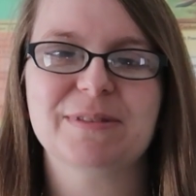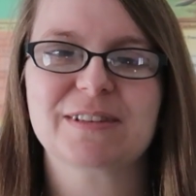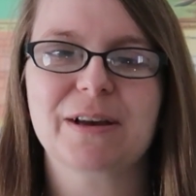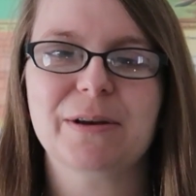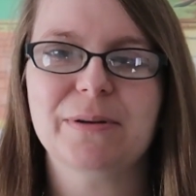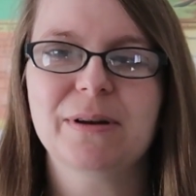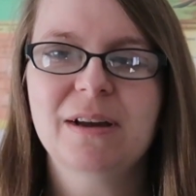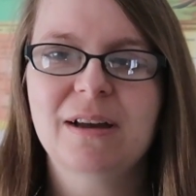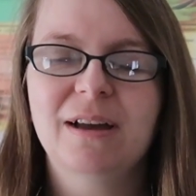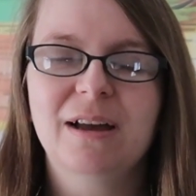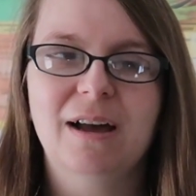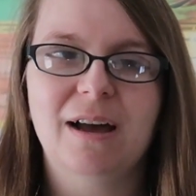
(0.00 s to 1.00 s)
So
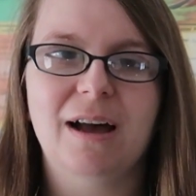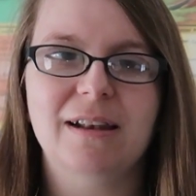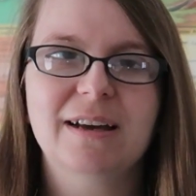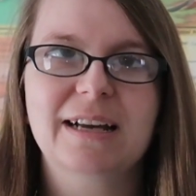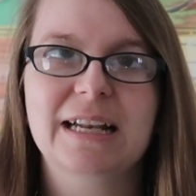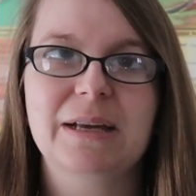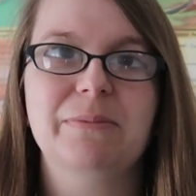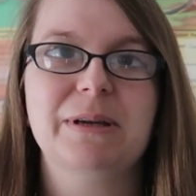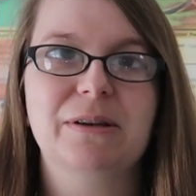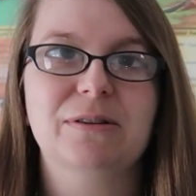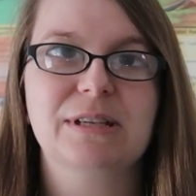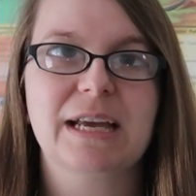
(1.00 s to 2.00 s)
luckily we
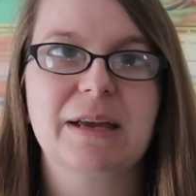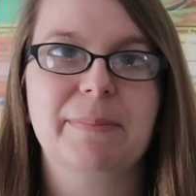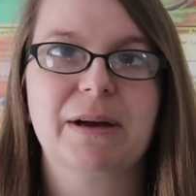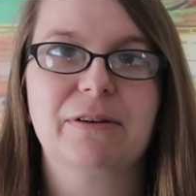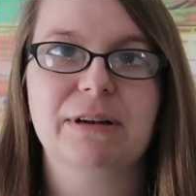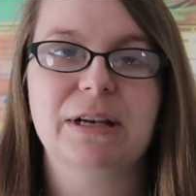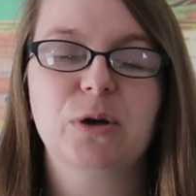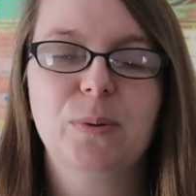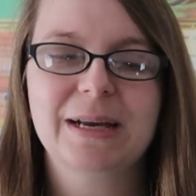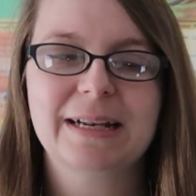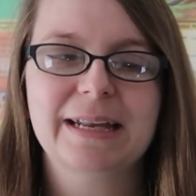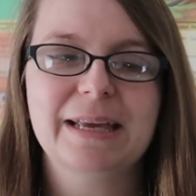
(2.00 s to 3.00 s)
could take it back really
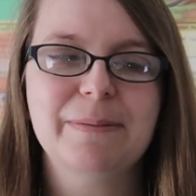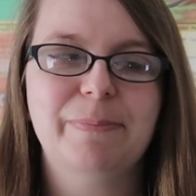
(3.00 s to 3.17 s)
quickly,